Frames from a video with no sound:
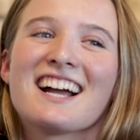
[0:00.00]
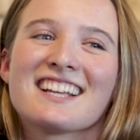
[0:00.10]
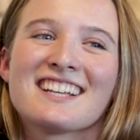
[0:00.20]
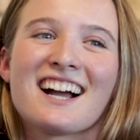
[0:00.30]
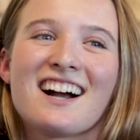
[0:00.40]

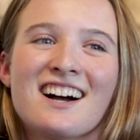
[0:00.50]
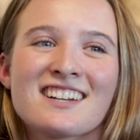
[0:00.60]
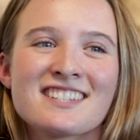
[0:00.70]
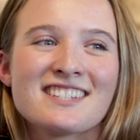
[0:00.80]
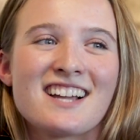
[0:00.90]
Yeah,
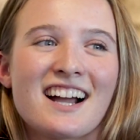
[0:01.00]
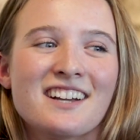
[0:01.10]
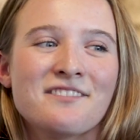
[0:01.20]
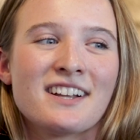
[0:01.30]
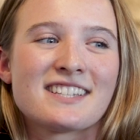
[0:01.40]
honestly, I
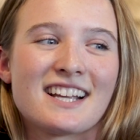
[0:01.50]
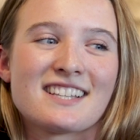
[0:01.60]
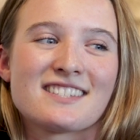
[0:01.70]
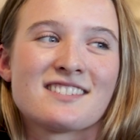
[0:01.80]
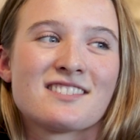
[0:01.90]
have not
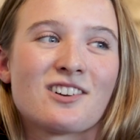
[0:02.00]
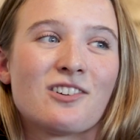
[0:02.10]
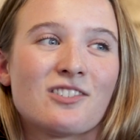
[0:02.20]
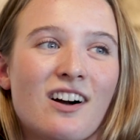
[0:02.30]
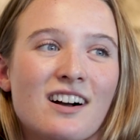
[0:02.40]
danced in so
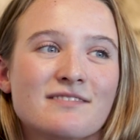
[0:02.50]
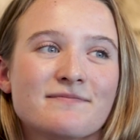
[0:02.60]
long.